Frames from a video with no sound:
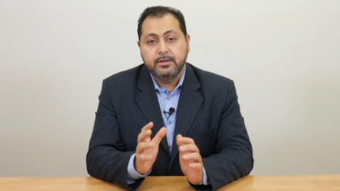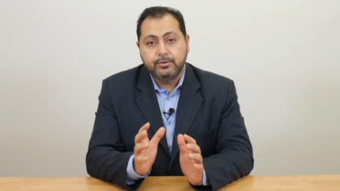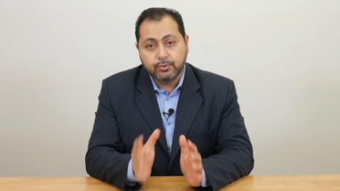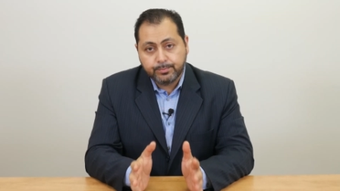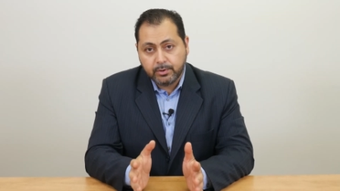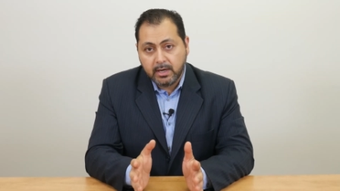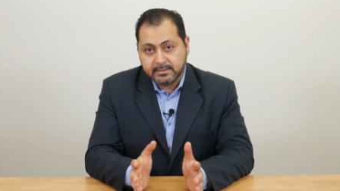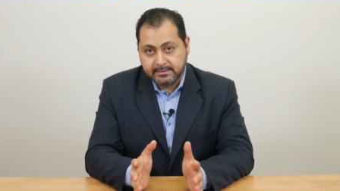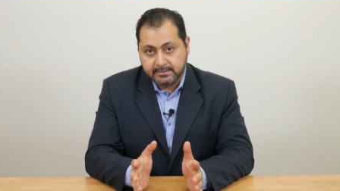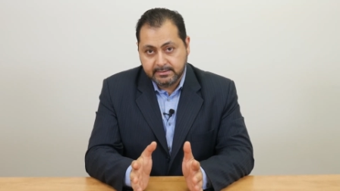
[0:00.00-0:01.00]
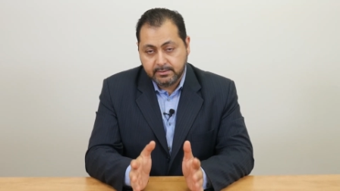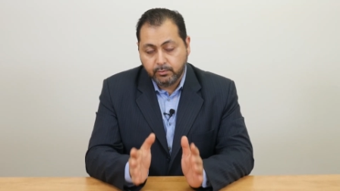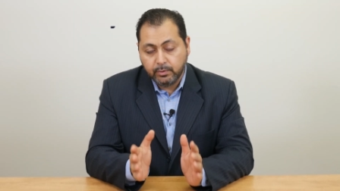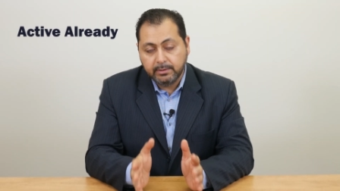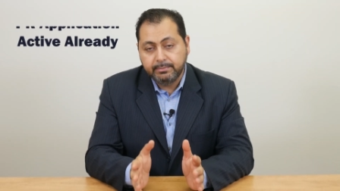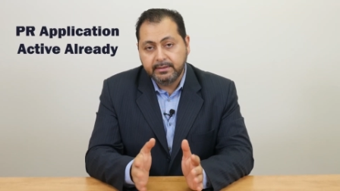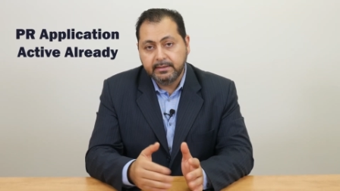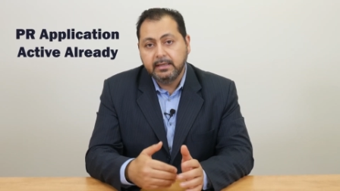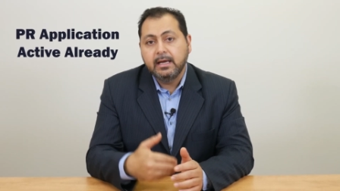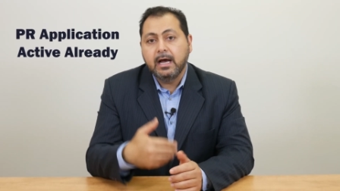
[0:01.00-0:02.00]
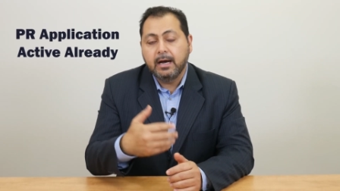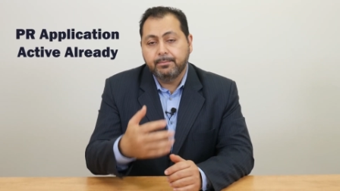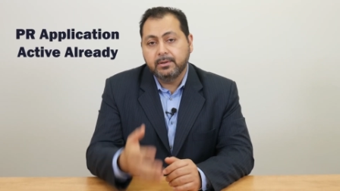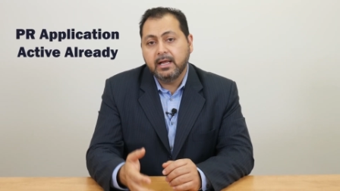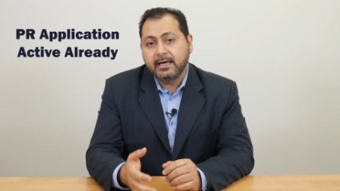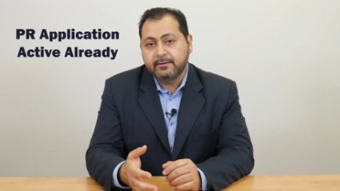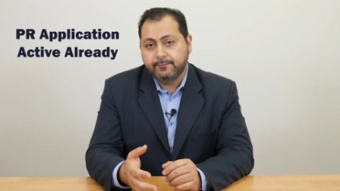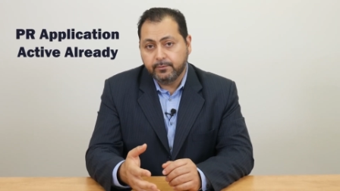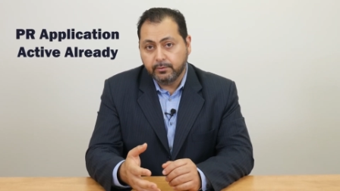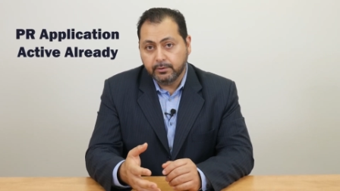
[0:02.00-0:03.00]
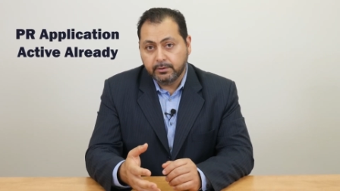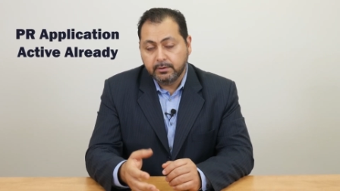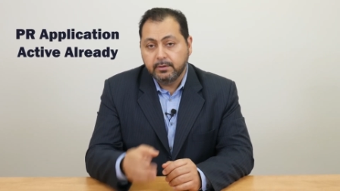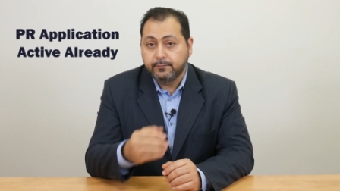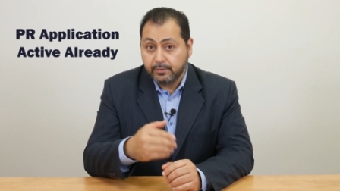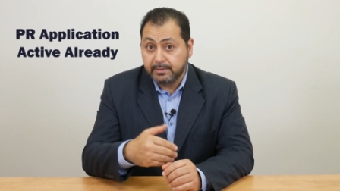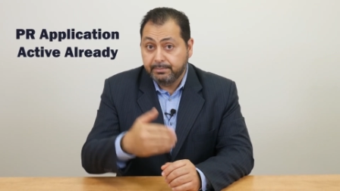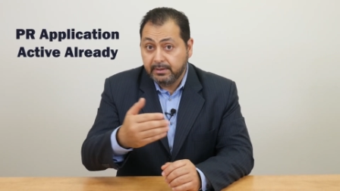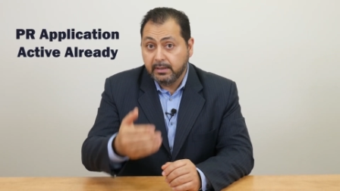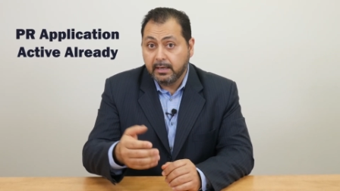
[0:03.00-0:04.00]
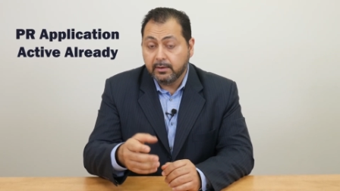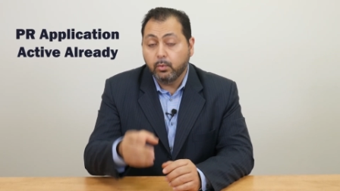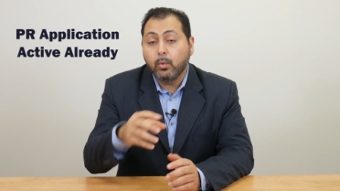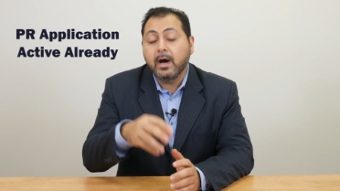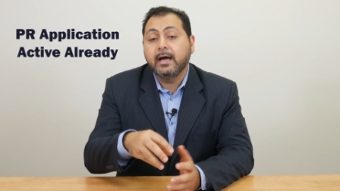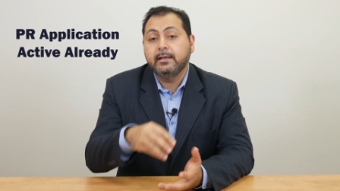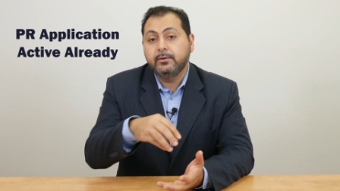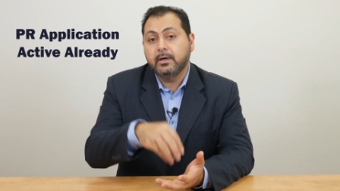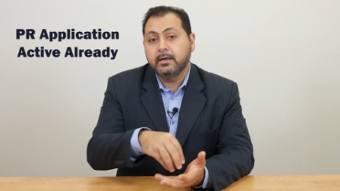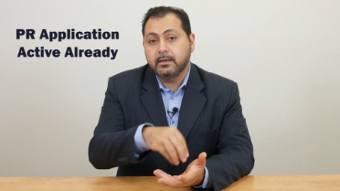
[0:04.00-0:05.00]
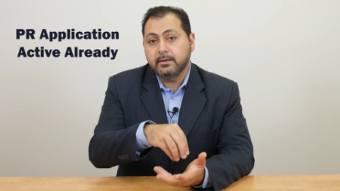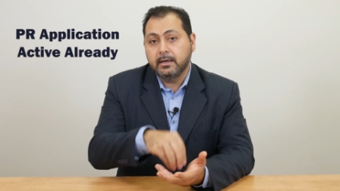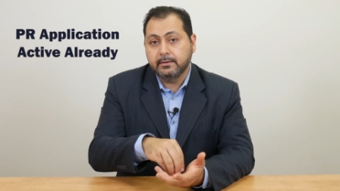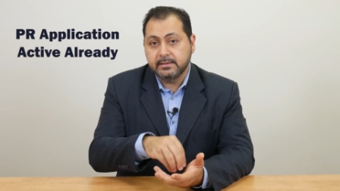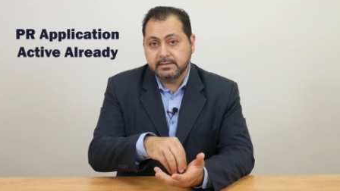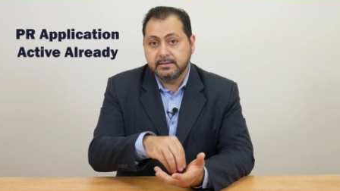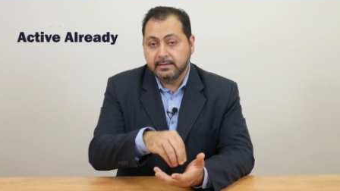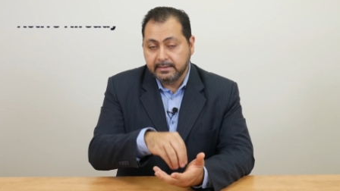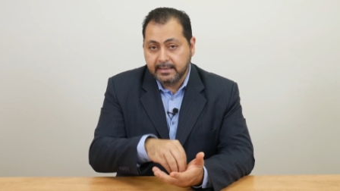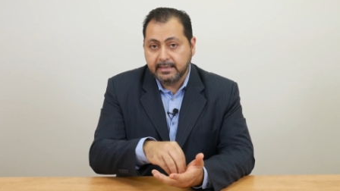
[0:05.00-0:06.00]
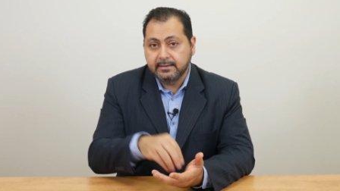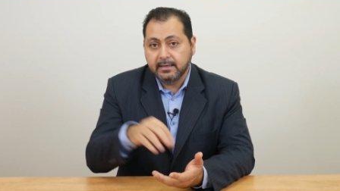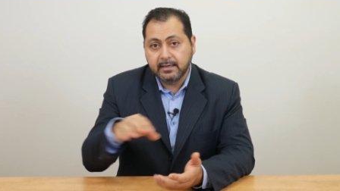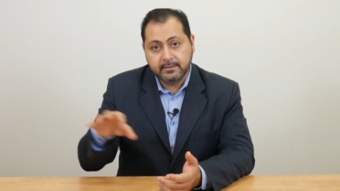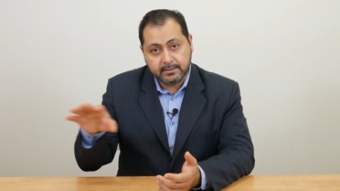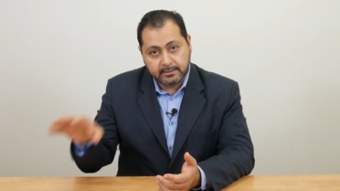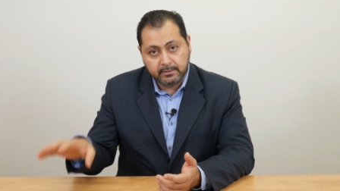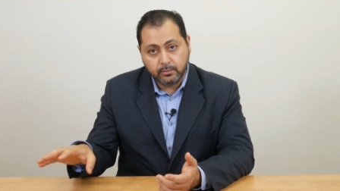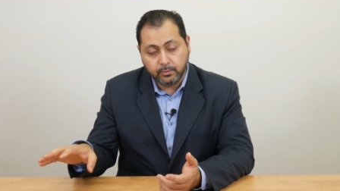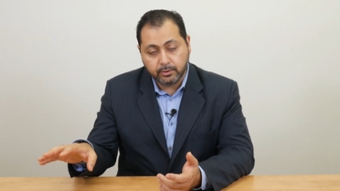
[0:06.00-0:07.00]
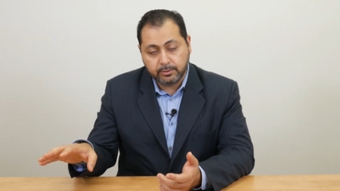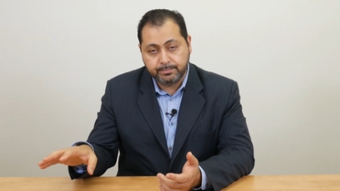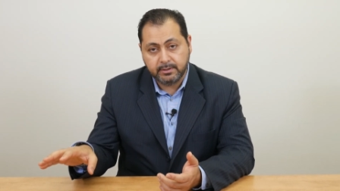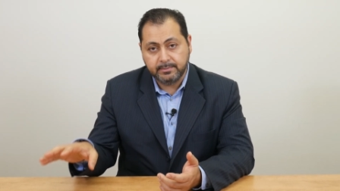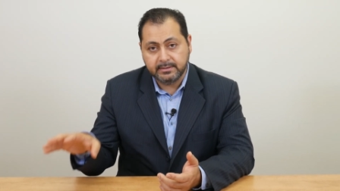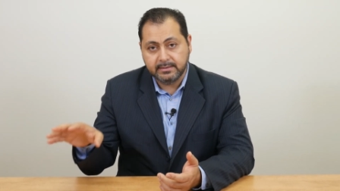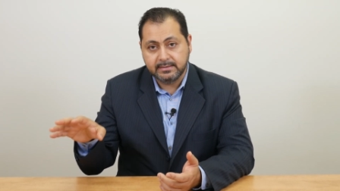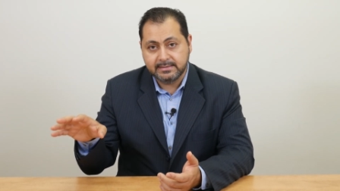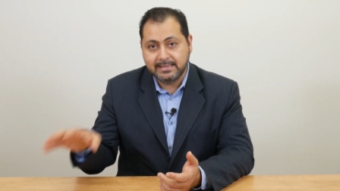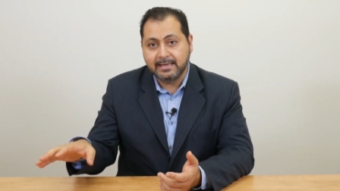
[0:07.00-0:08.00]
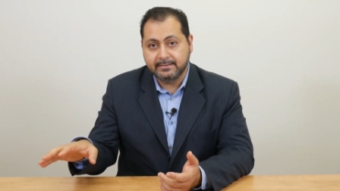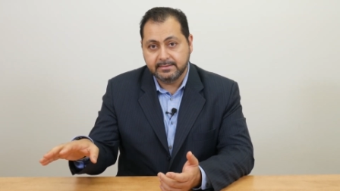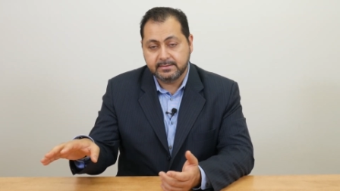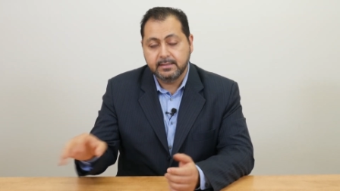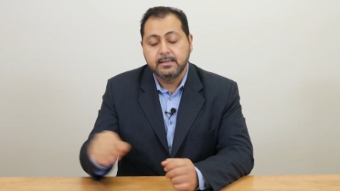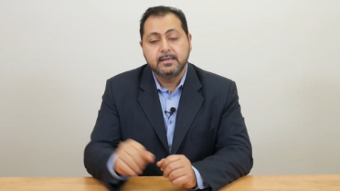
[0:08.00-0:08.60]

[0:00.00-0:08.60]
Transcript: Your process will be applied for the PR while you are a resident in Canada under the work permit status.